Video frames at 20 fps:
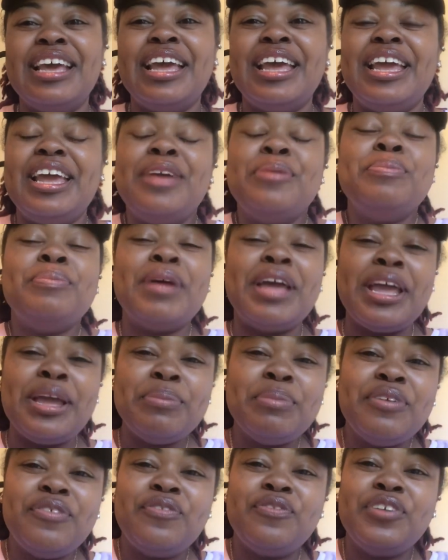it made
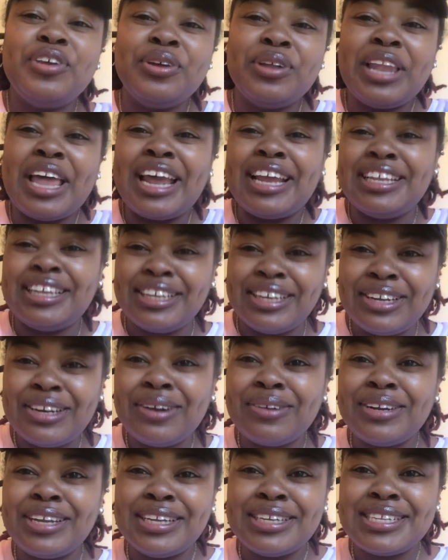me feel good
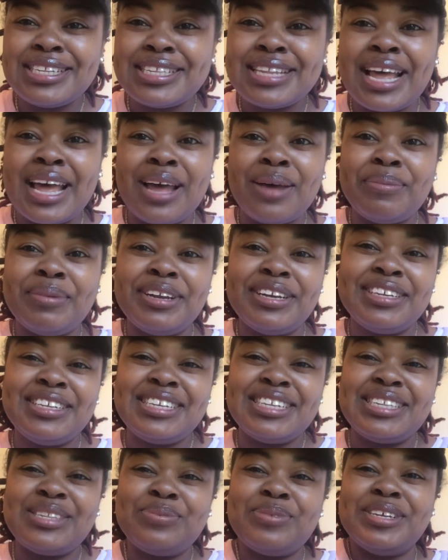on the inside, but it
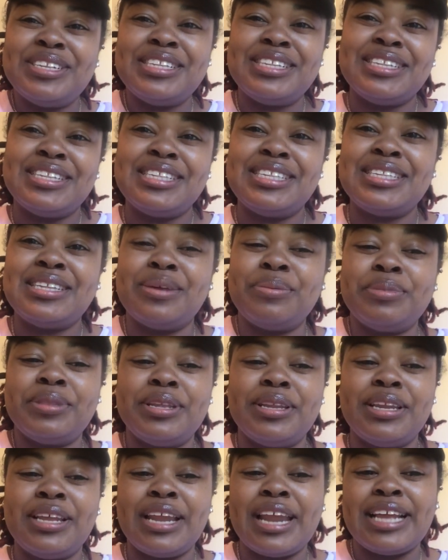just wasn't
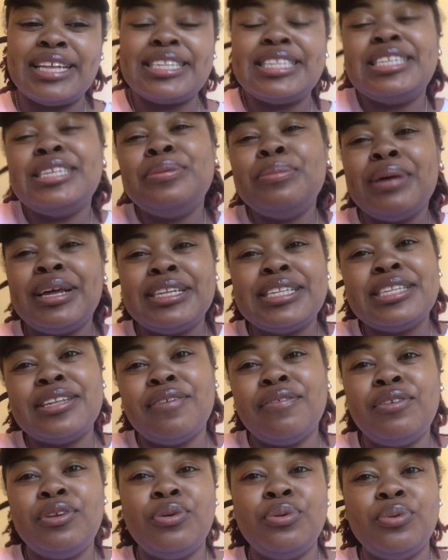something that I see
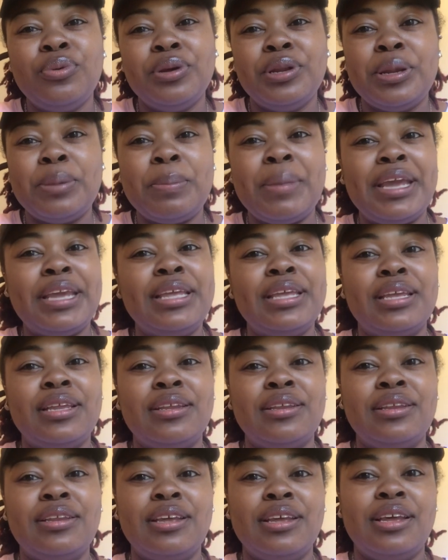myself doing and
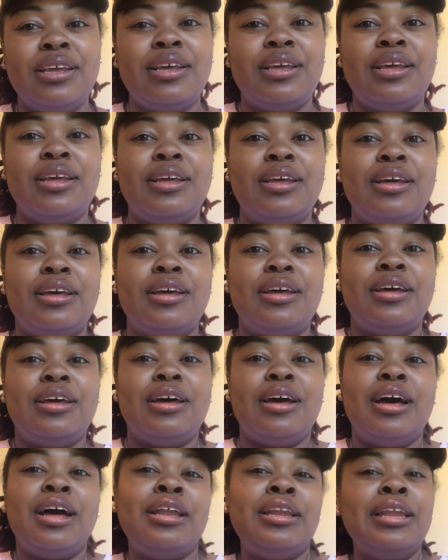making
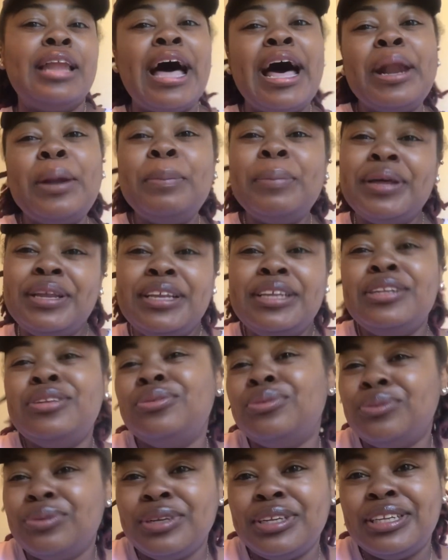a lot of money
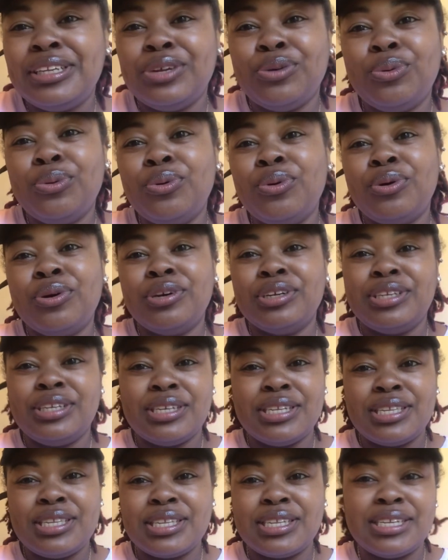doing or
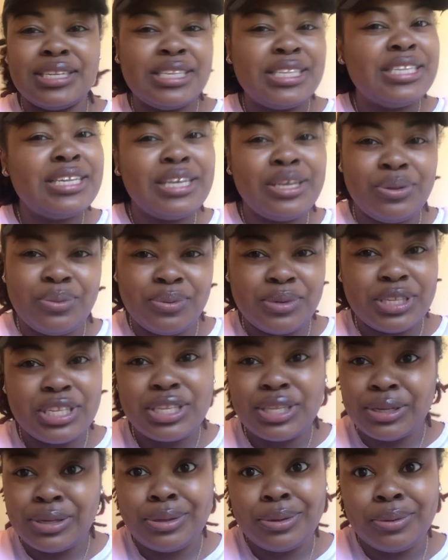just continuing to
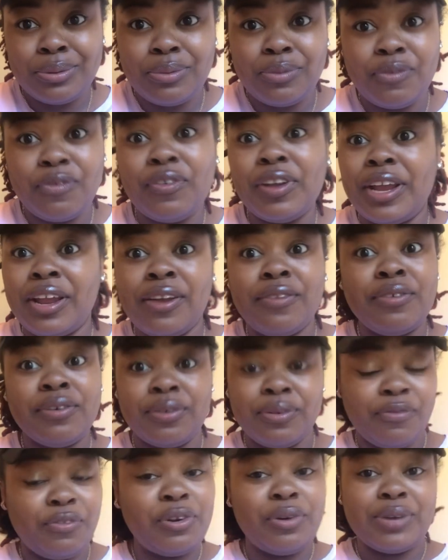do forever
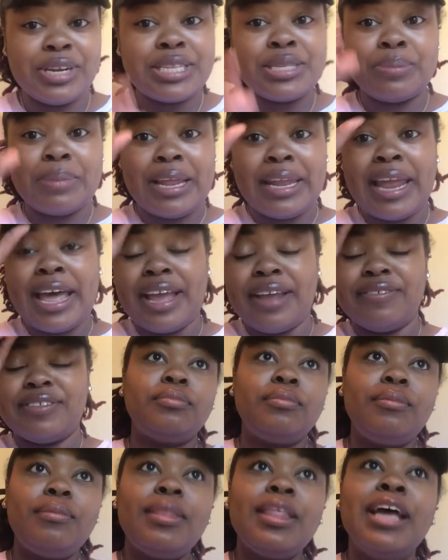for the rest of my life.
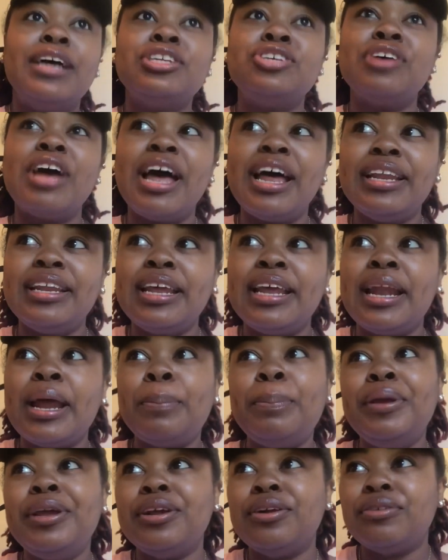I tried that. I
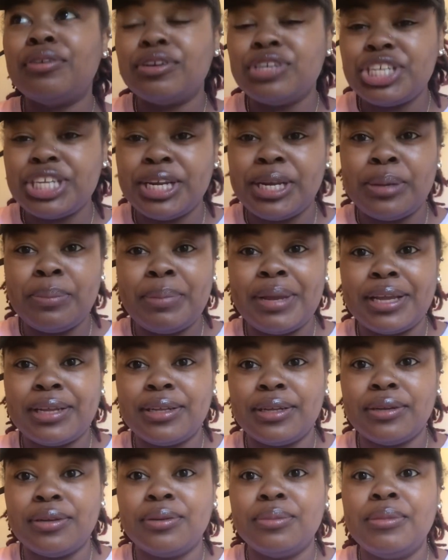picked crocheting back
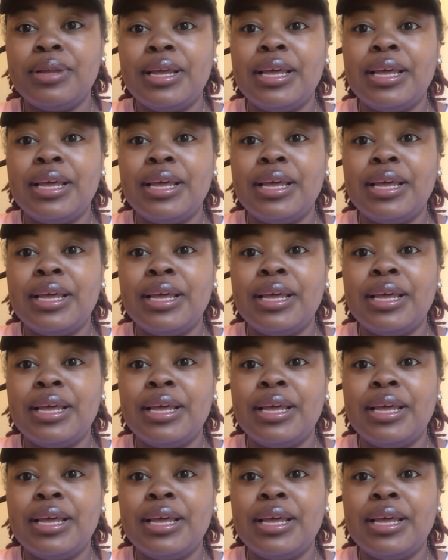up.